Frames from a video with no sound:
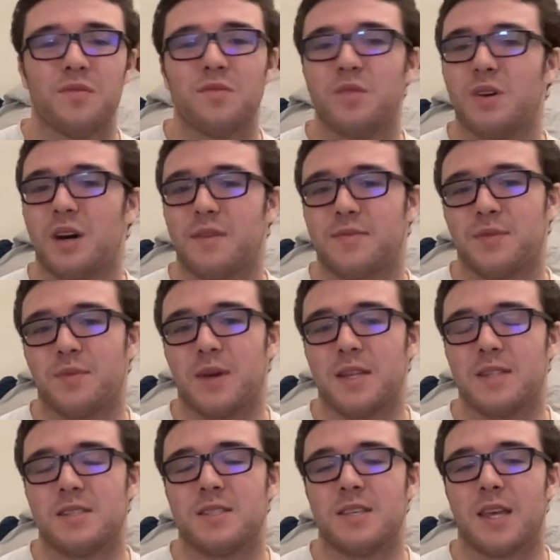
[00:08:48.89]
We'll have to wait
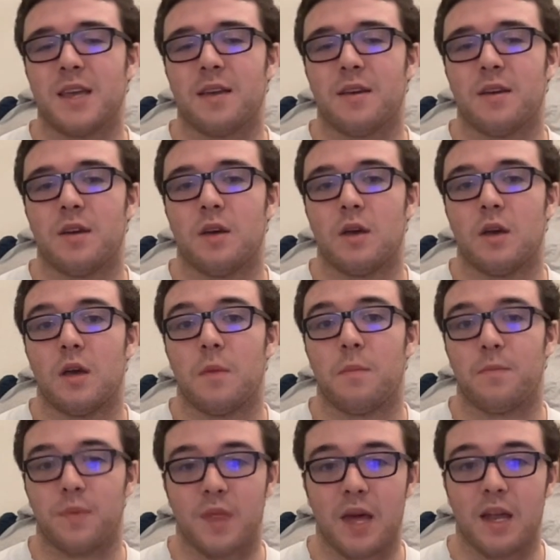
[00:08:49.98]
and see.
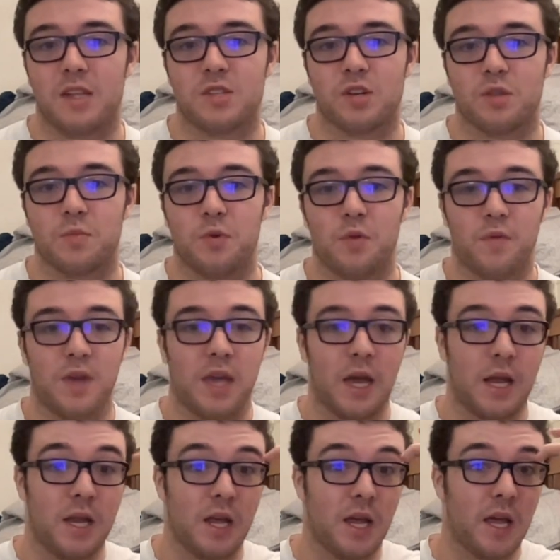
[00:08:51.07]
Then I saw the movie
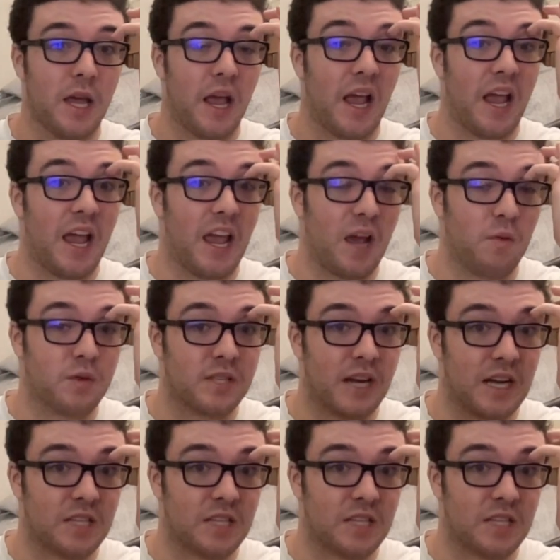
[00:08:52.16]
and it was